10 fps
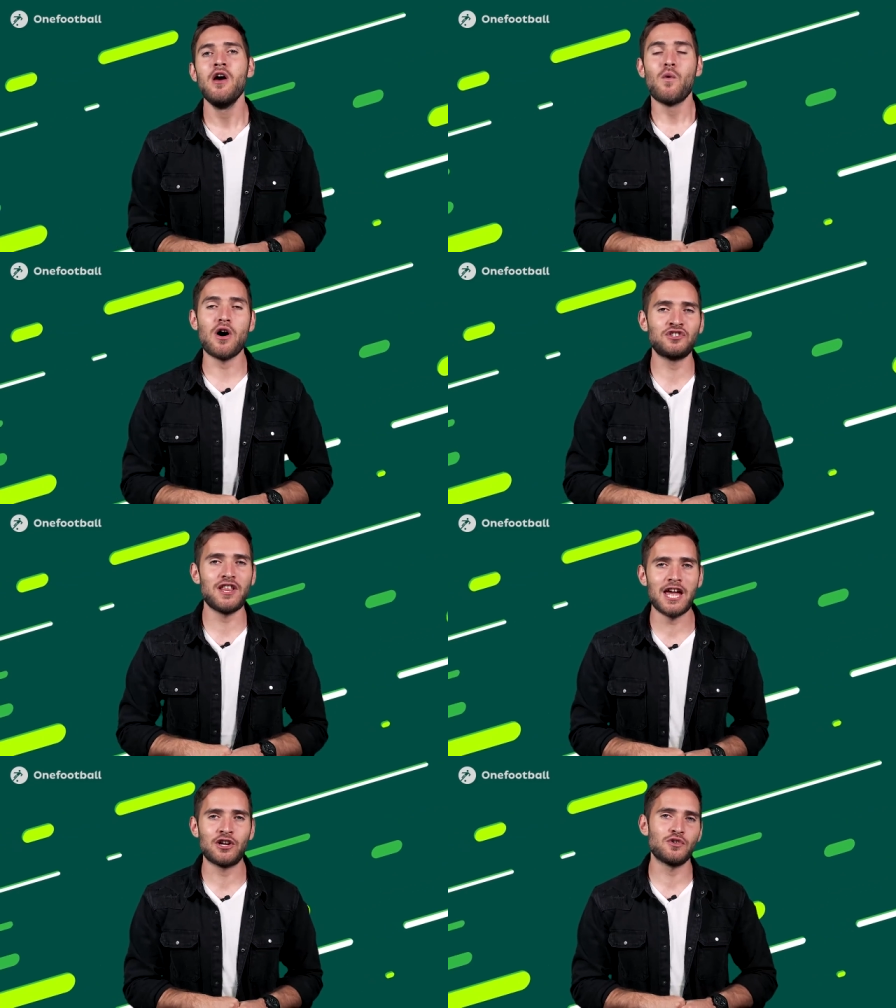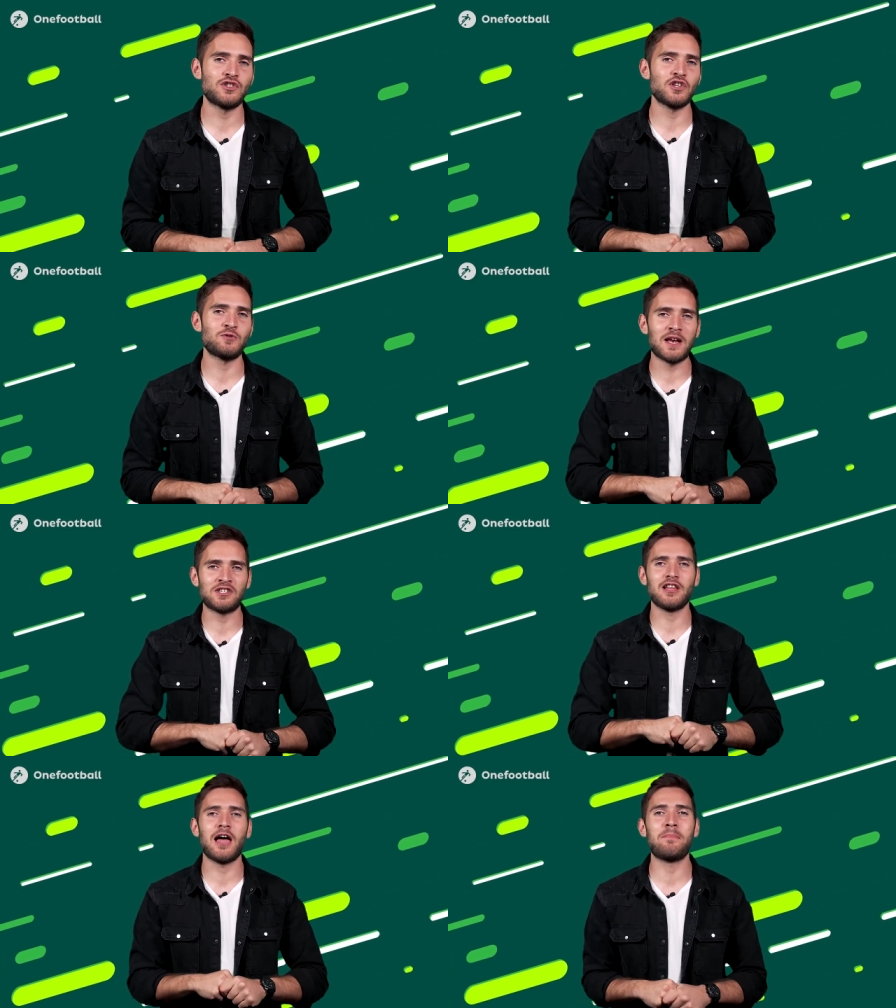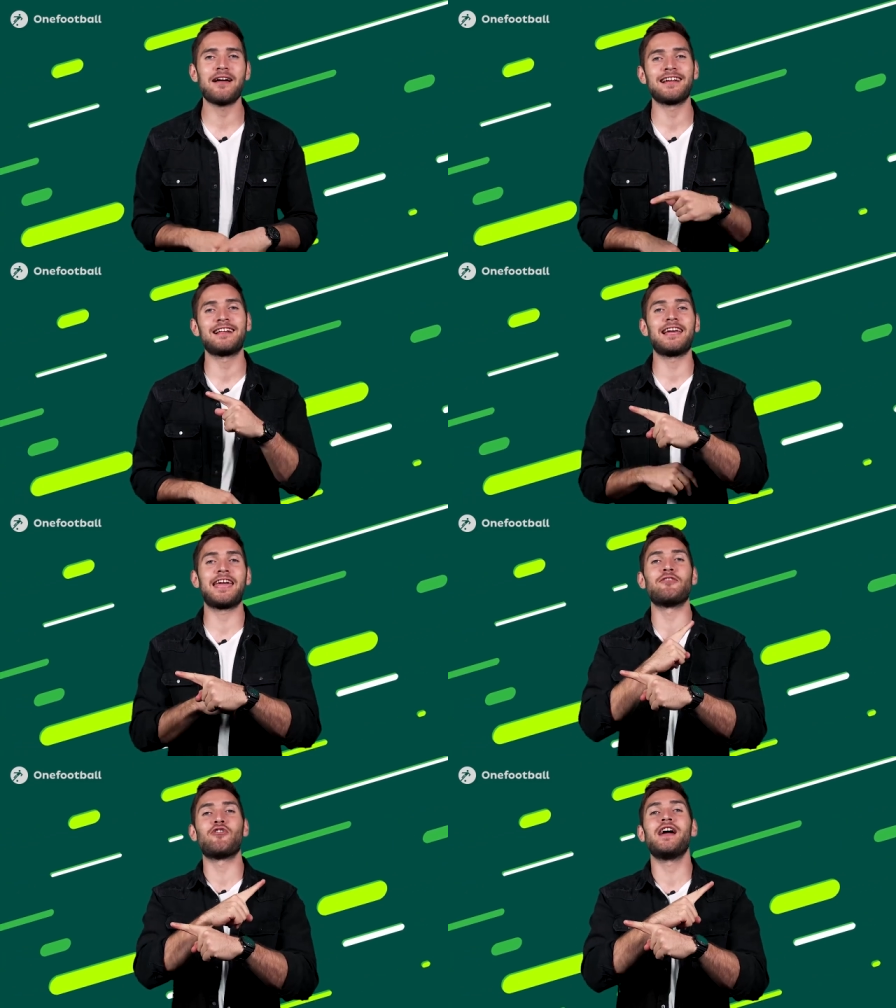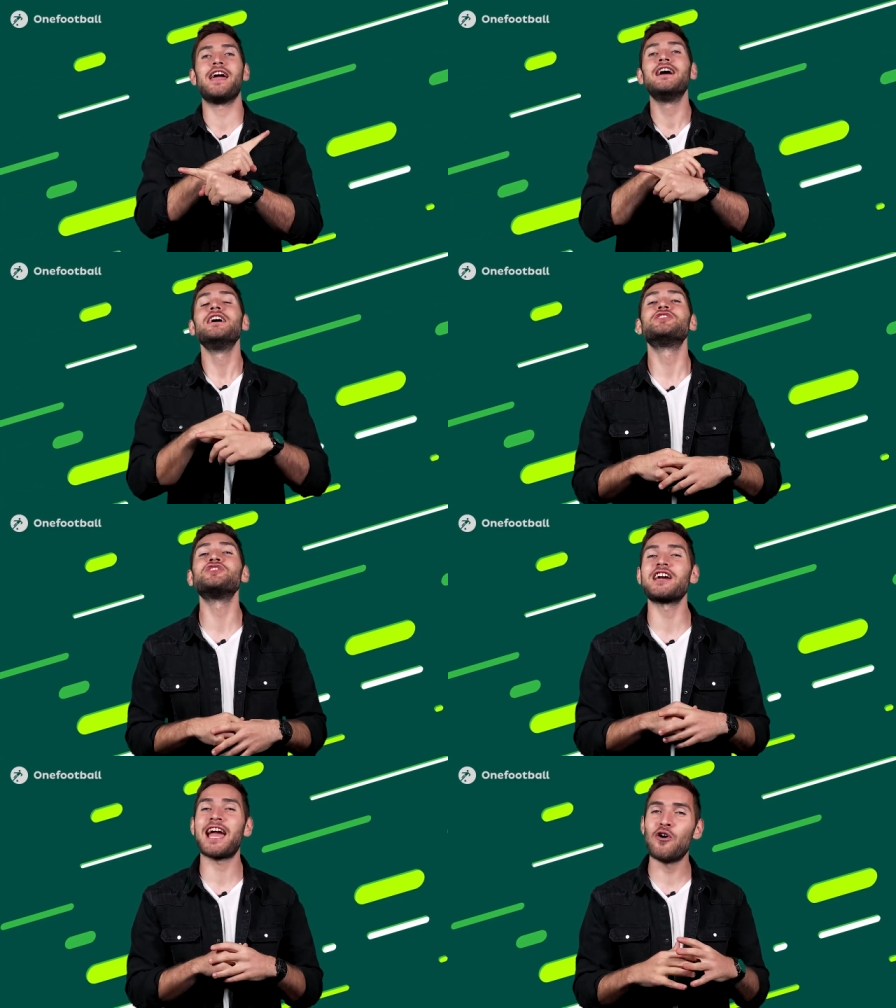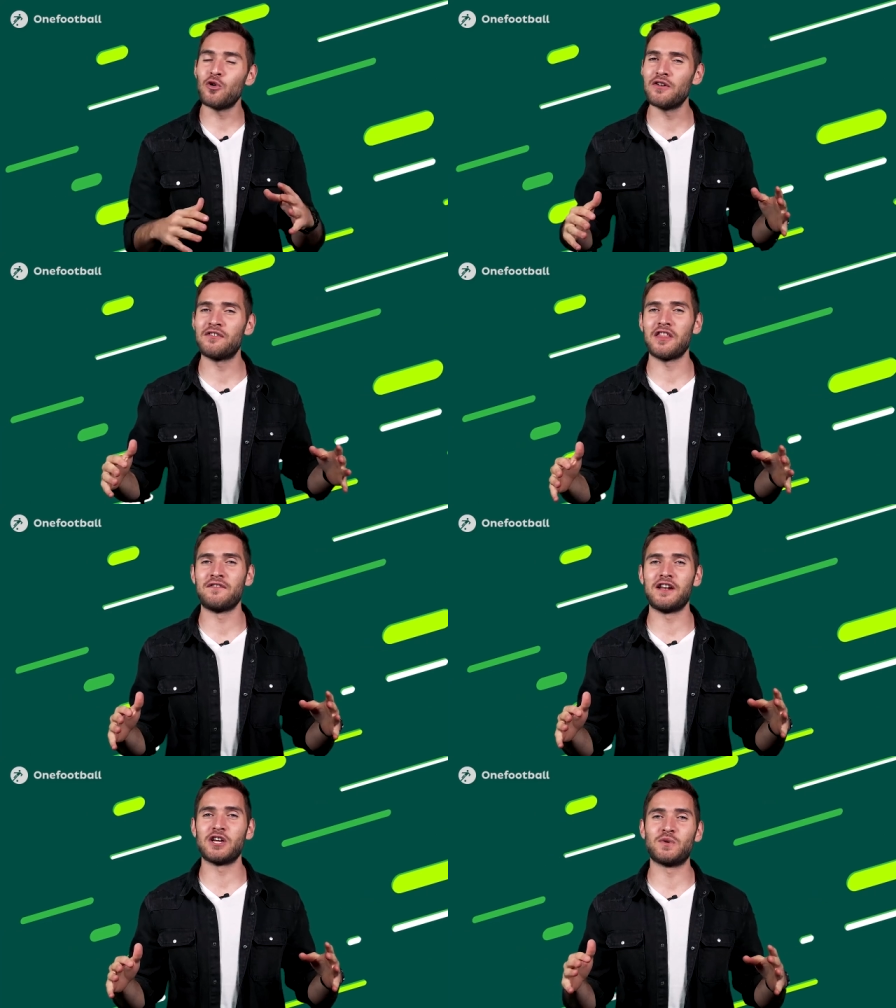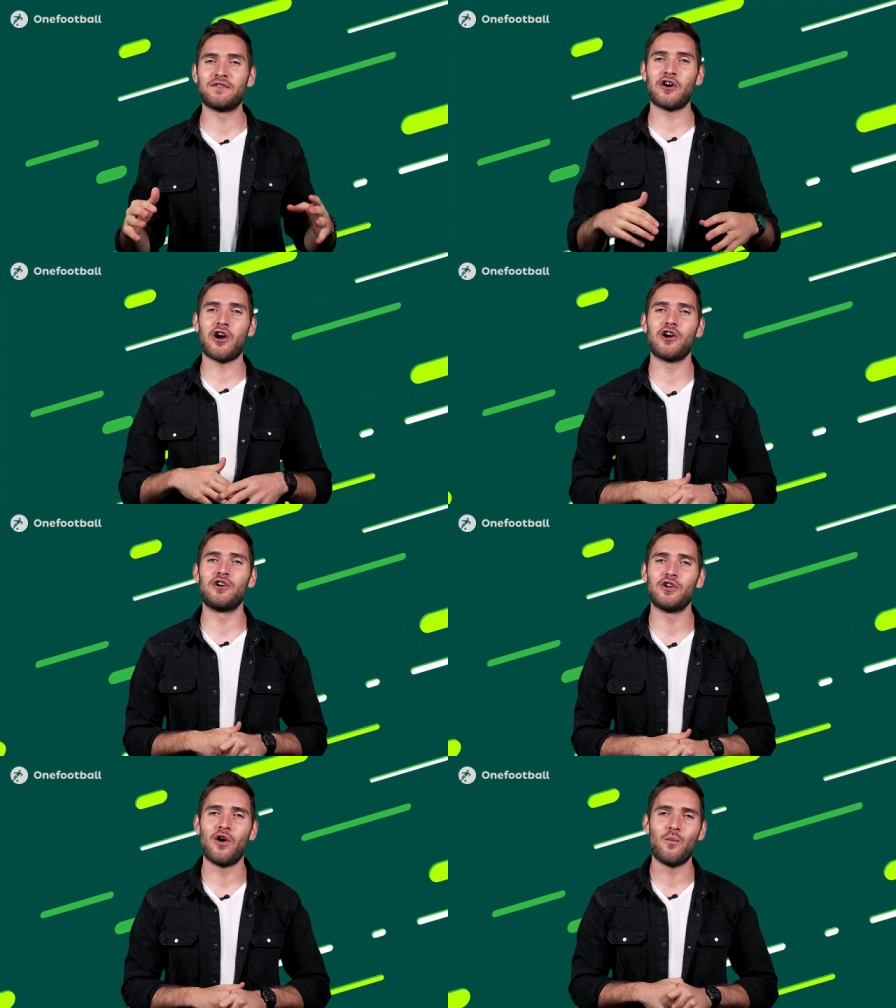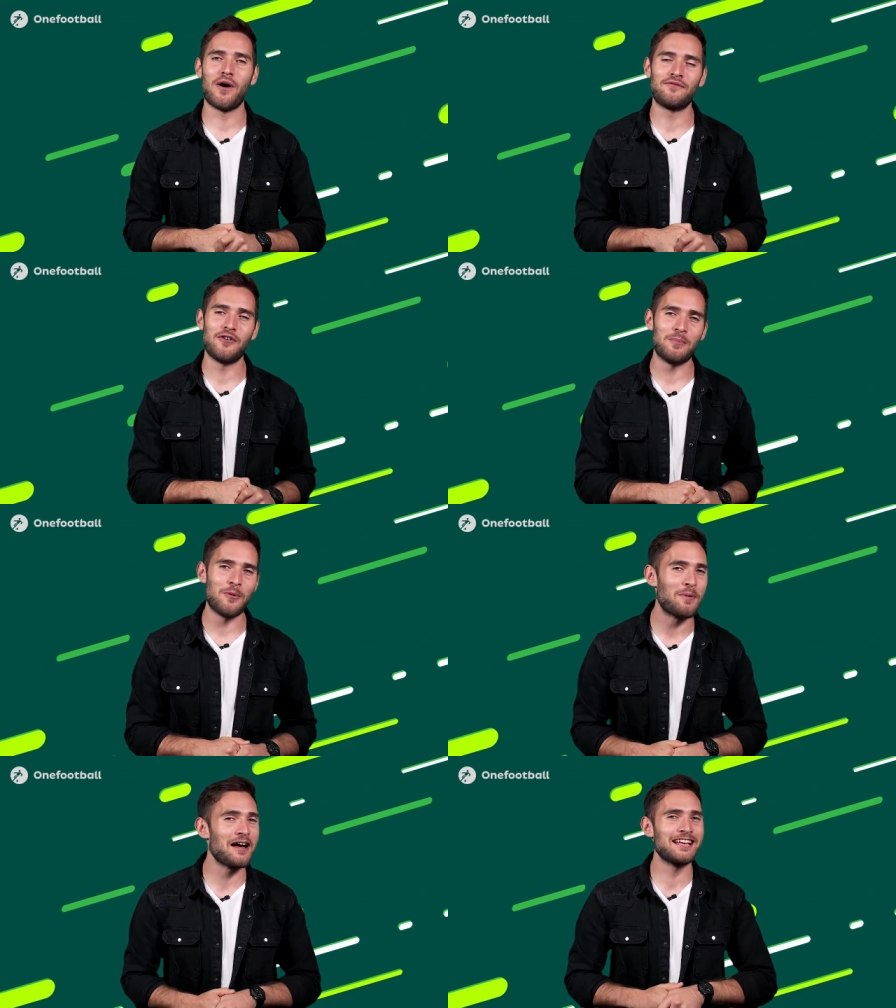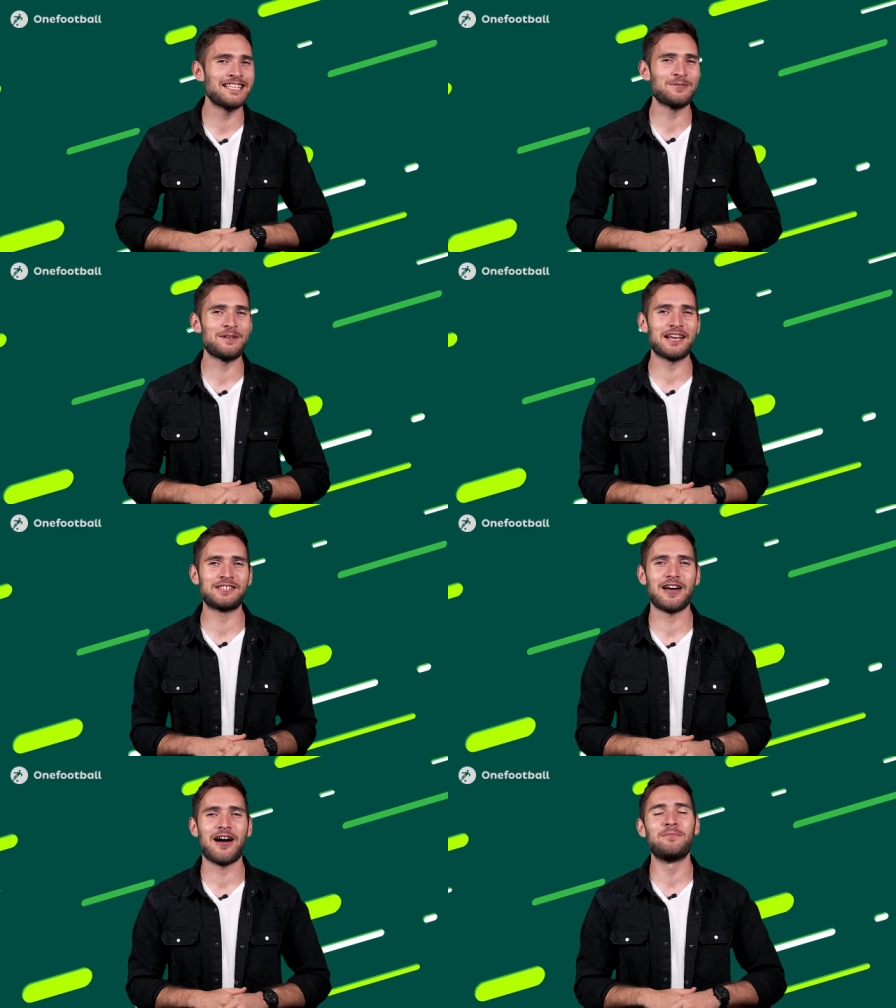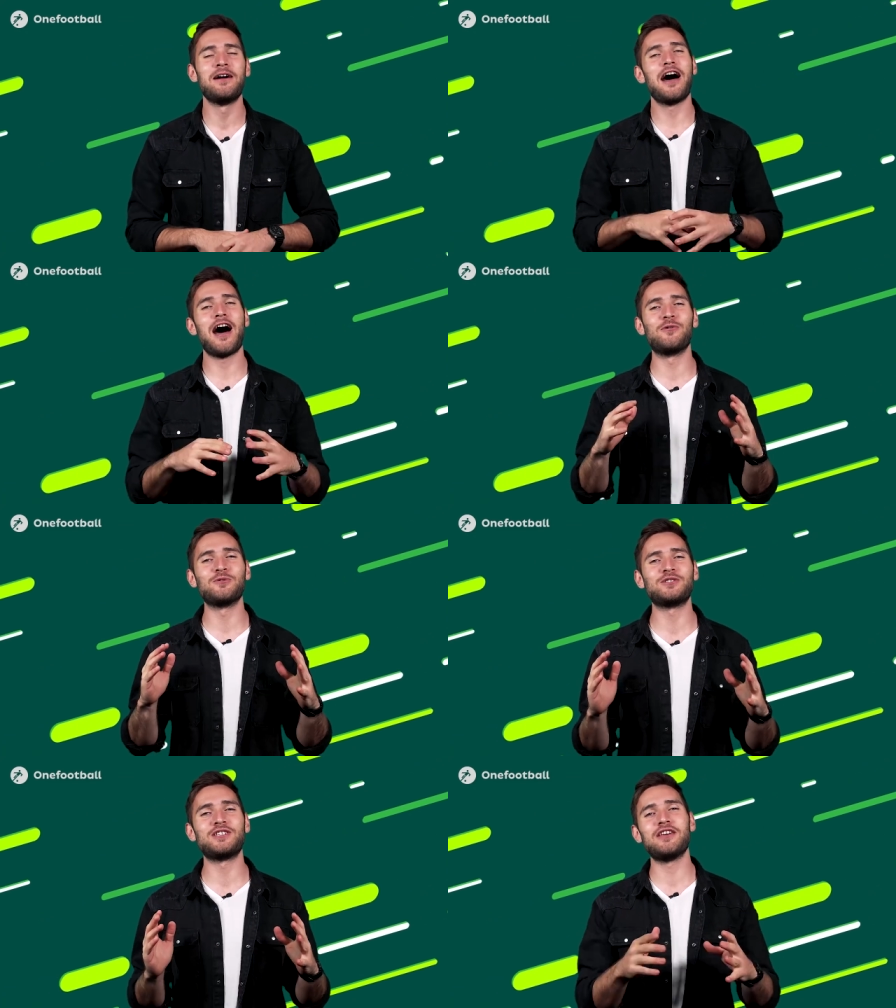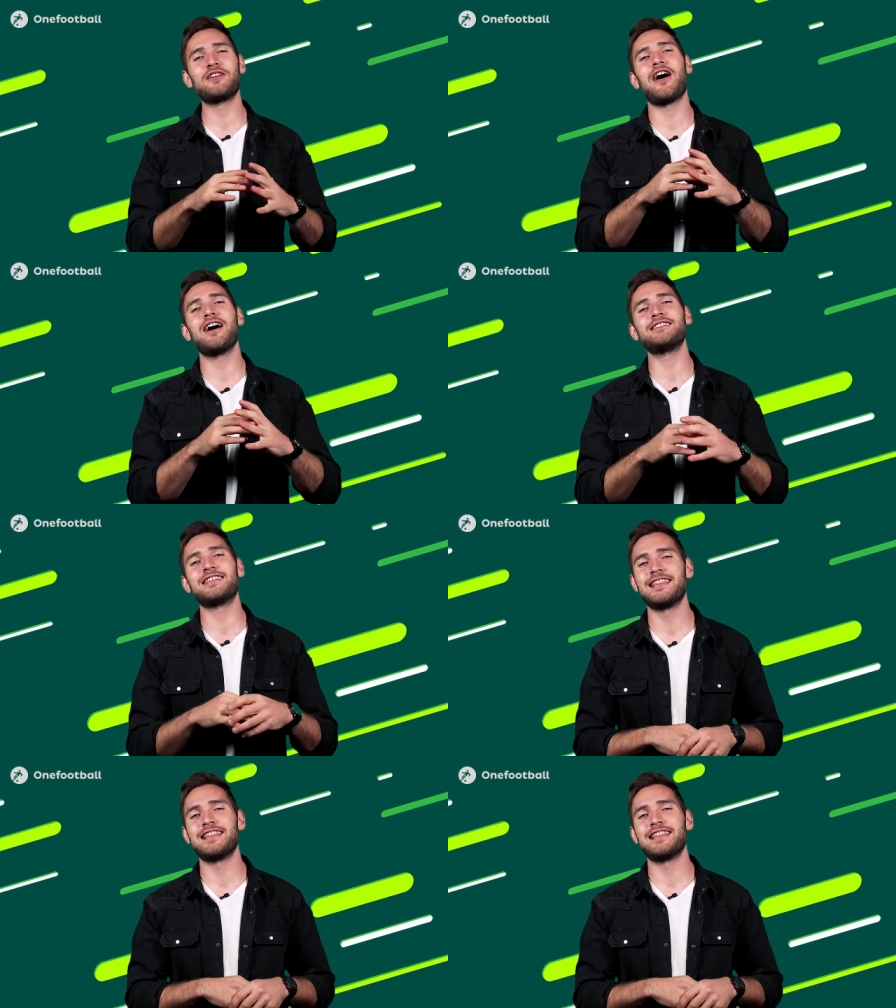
Whilst you're there, you can also smash the like button and click here or here to check out all of the other videos we've got going on on OneFootball. But until next time, I will see you guys